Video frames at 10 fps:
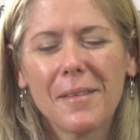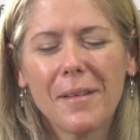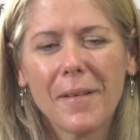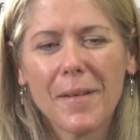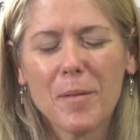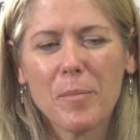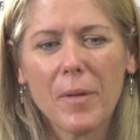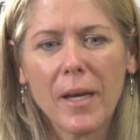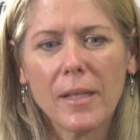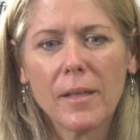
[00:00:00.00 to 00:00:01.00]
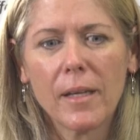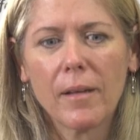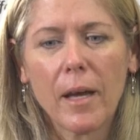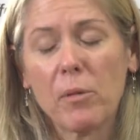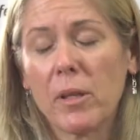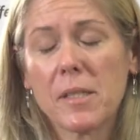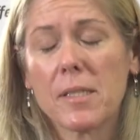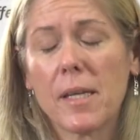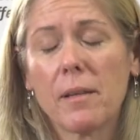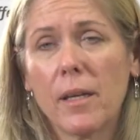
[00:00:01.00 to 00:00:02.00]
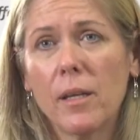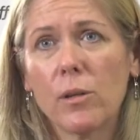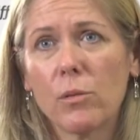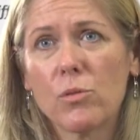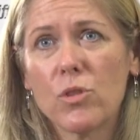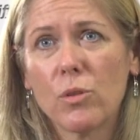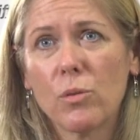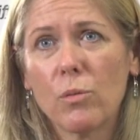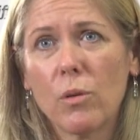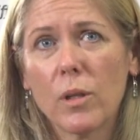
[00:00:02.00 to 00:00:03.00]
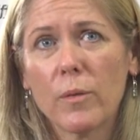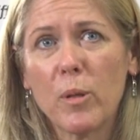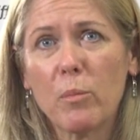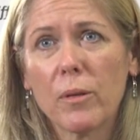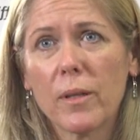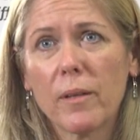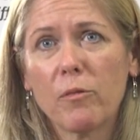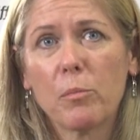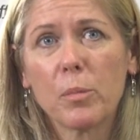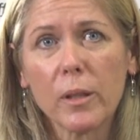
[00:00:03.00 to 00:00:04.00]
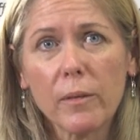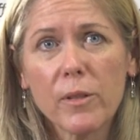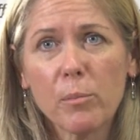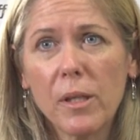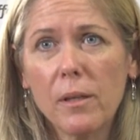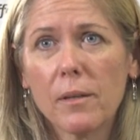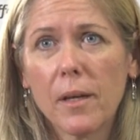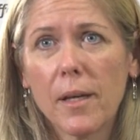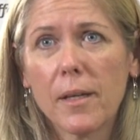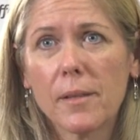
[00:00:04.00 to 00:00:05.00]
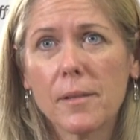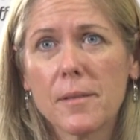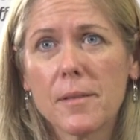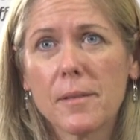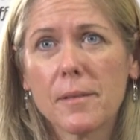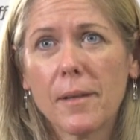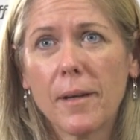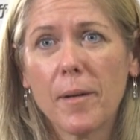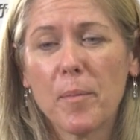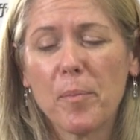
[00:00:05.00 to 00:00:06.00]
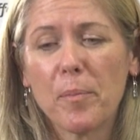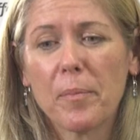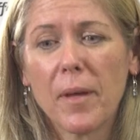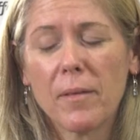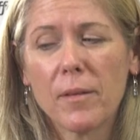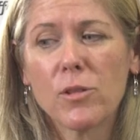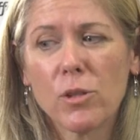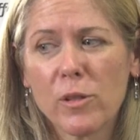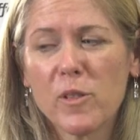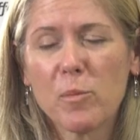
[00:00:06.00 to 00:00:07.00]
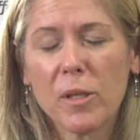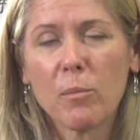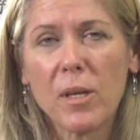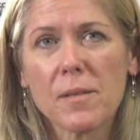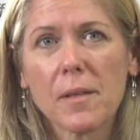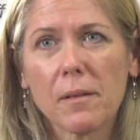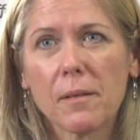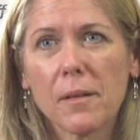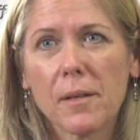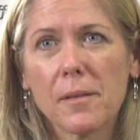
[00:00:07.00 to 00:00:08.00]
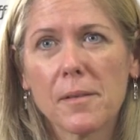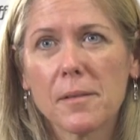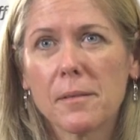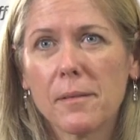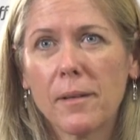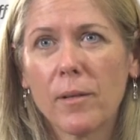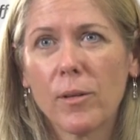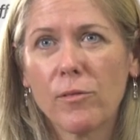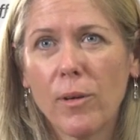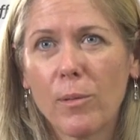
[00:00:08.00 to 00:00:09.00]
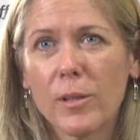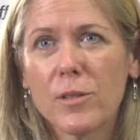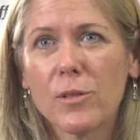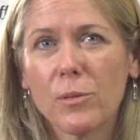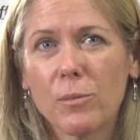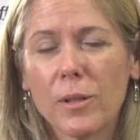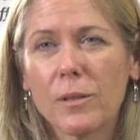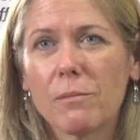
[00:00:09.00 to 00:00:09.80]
And I would like to say thank you to all the people that have believed in me, and the journey's been amazing. And I look forward to what